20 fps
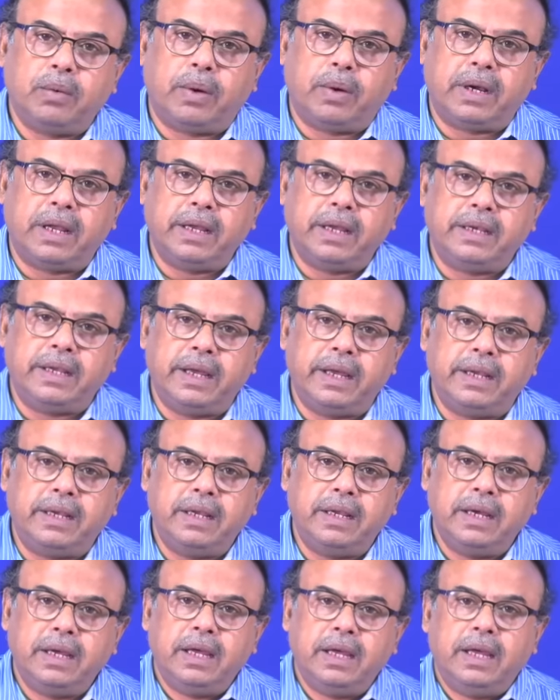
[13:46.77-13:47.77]
what I
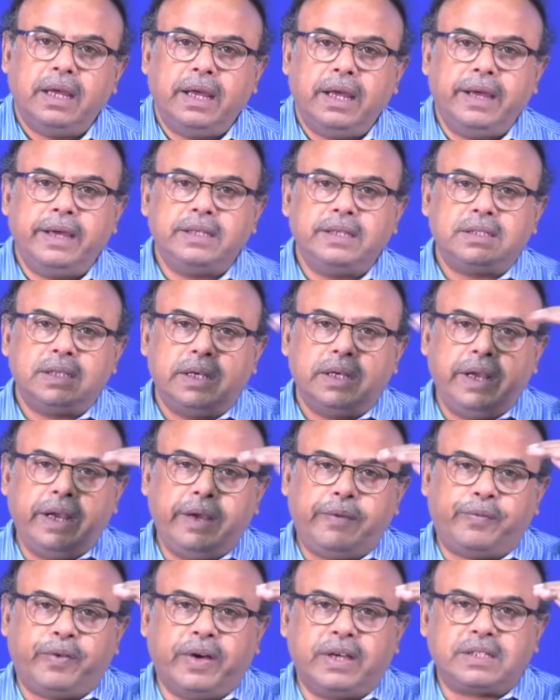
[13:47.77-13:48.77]
did is
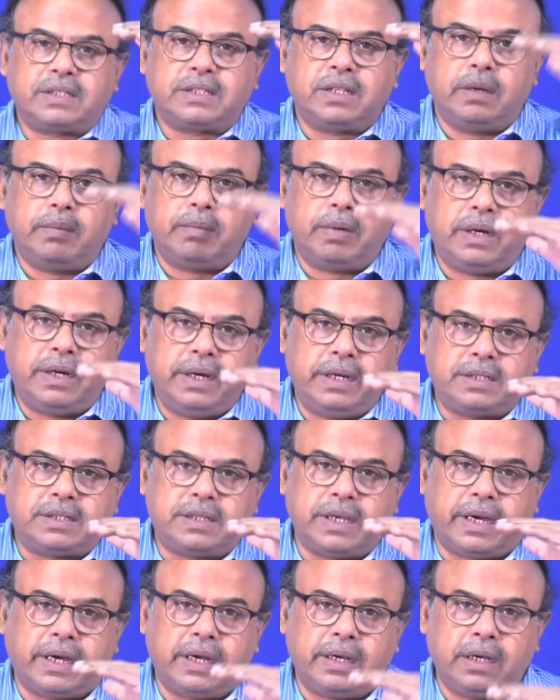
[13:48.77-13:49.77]
read first number, read
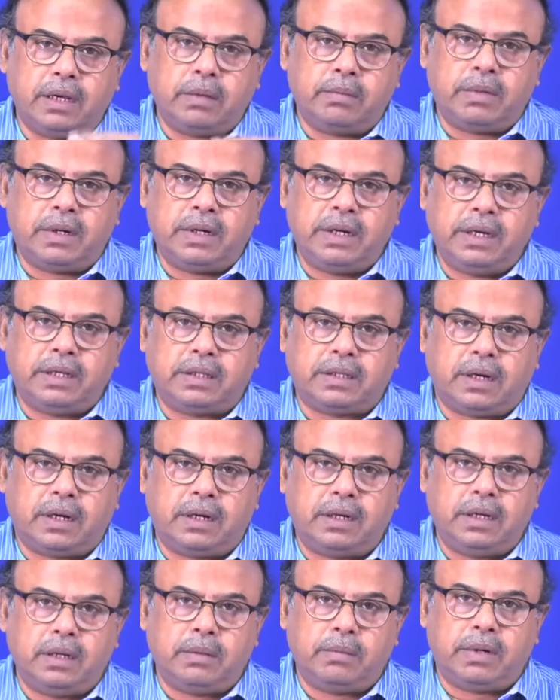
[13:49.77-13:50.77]
second number, read
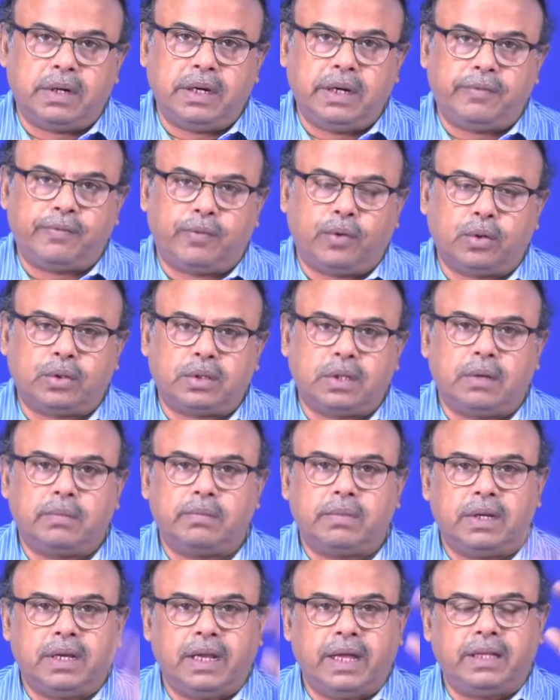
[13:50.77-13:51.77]
third number, read fourth
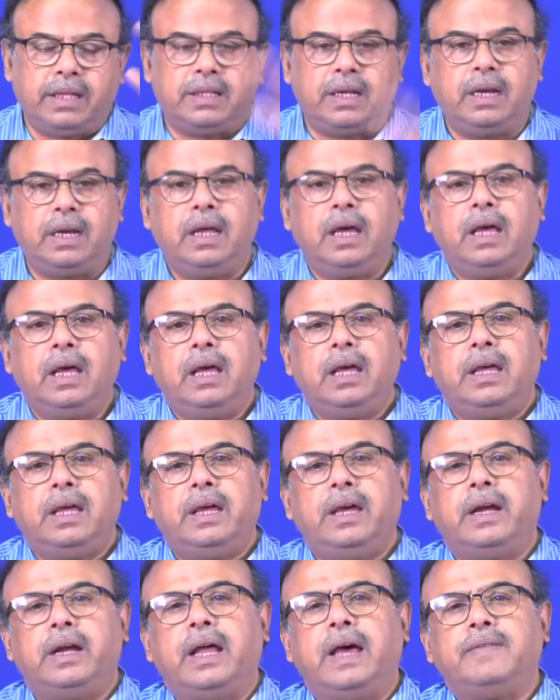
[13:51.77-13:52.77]
number, like that.
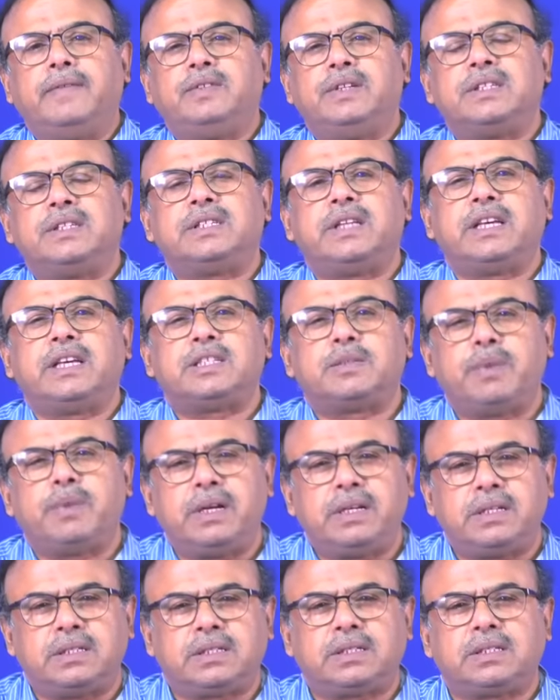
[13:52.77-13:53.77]
Here I have just
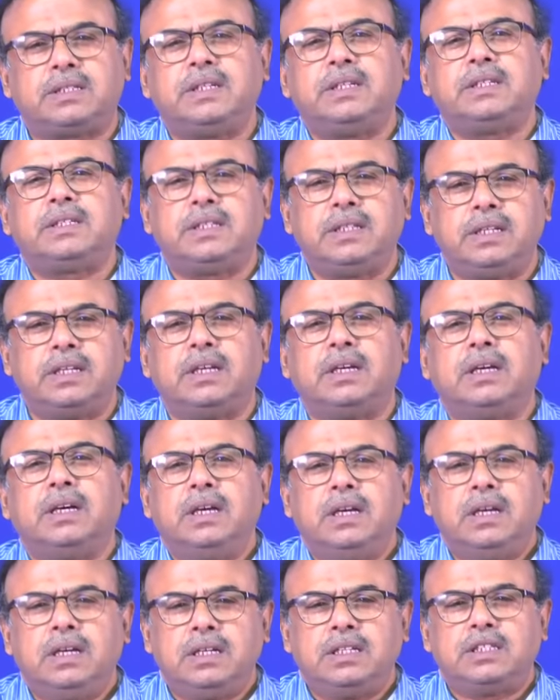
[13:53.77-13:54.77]
expressed it in a
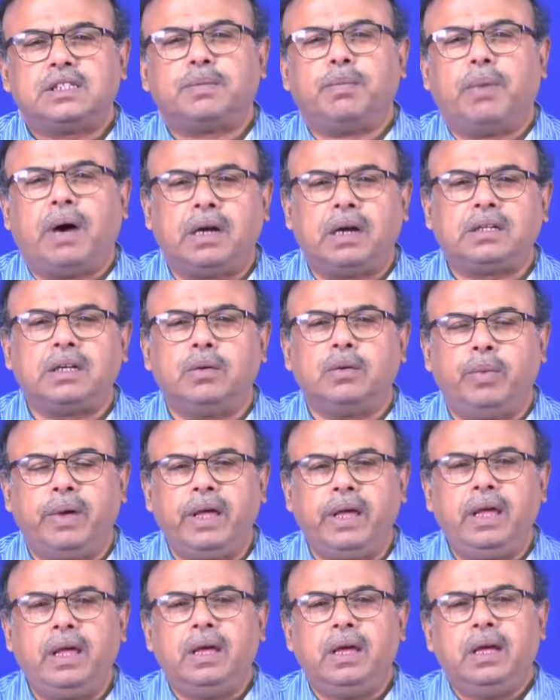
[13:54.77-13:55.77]
smarter
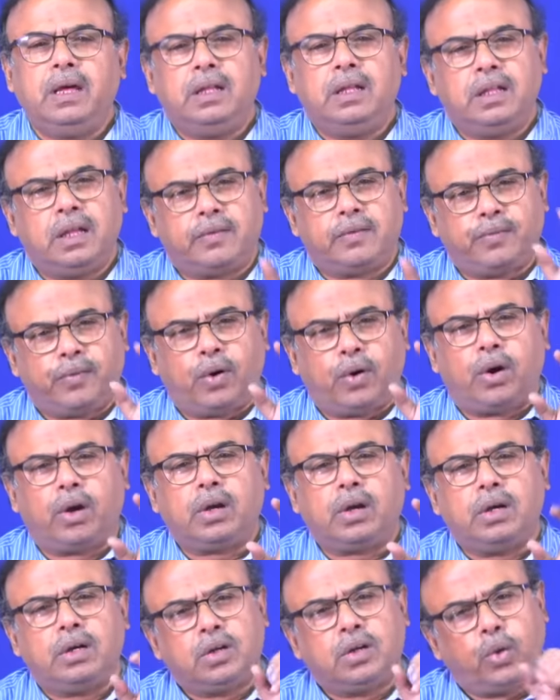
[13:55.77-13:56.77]
way, that
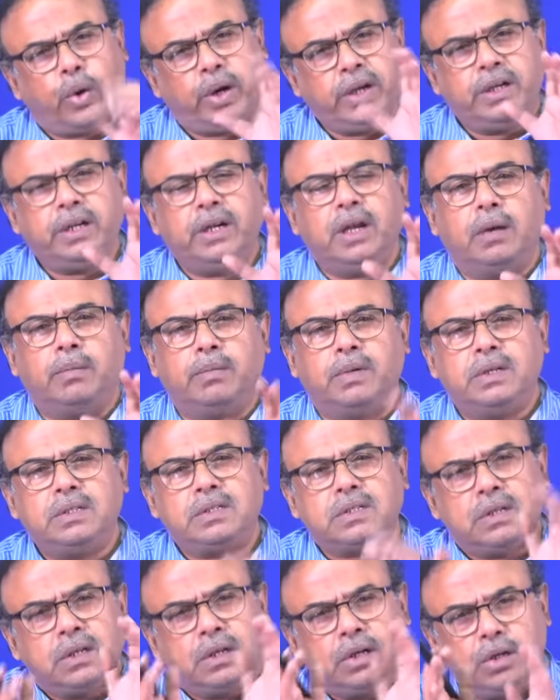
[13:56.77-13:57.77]
for 20
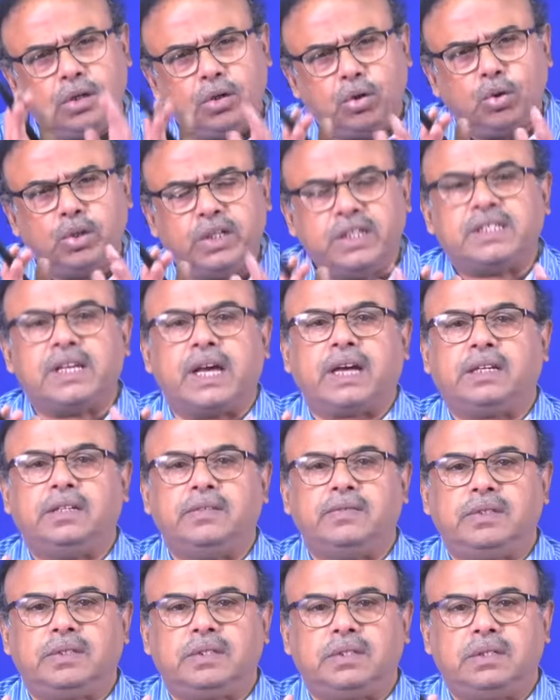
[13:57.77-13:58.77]
numbers do this
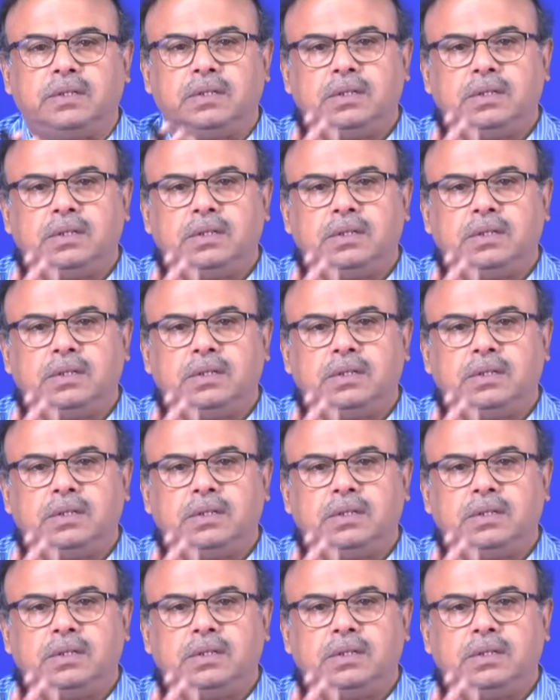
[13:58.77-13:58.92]
activity